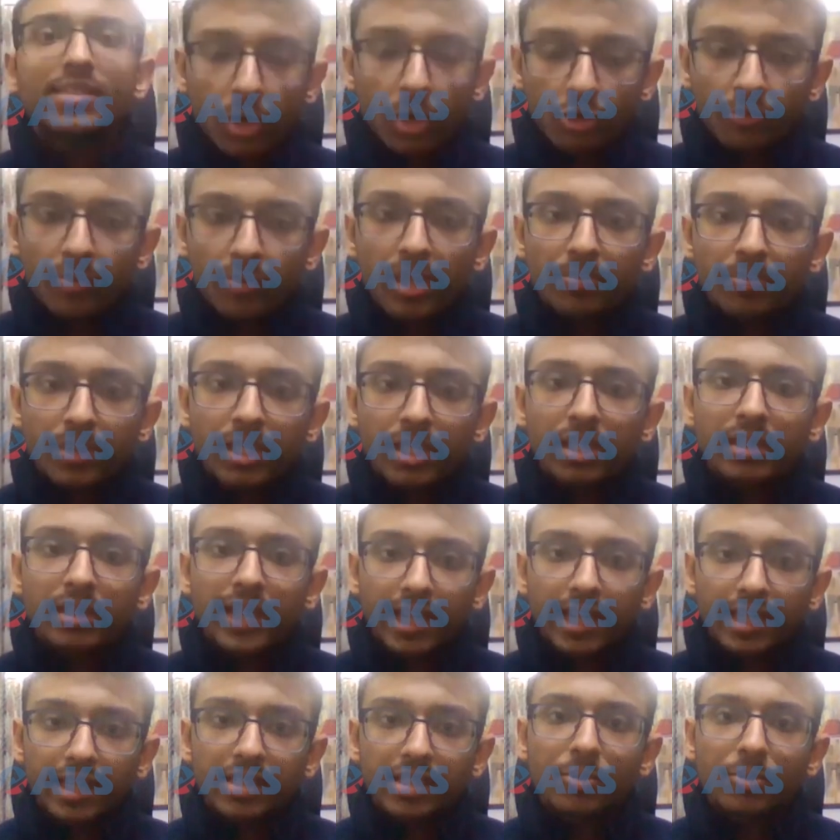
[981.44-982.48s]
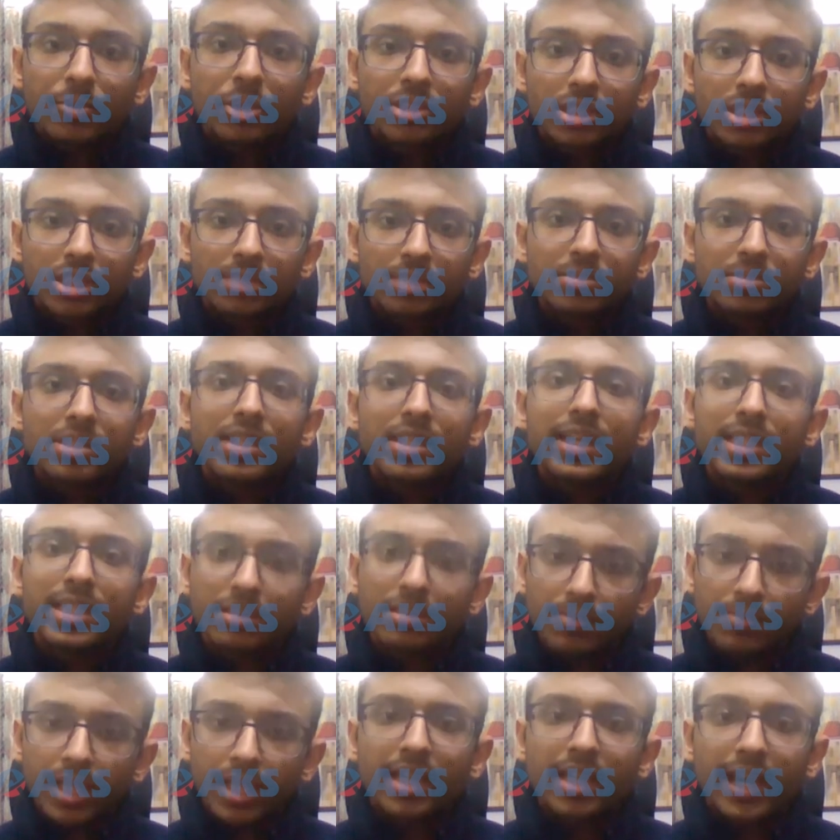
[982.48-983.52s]
in the number of people getting sponsorships
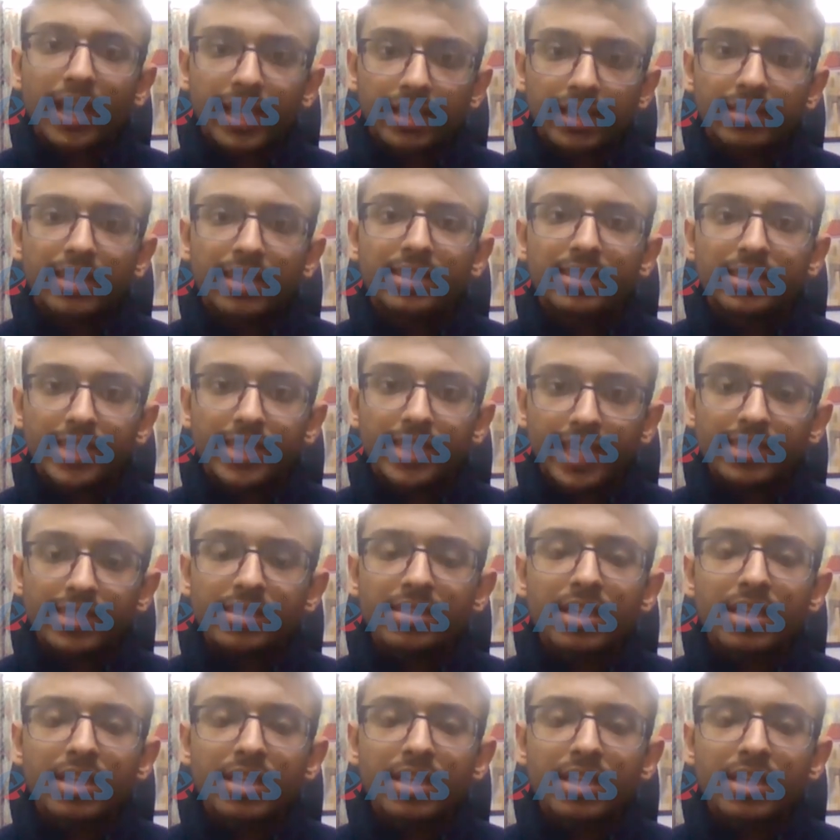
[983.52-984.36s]
is much higher than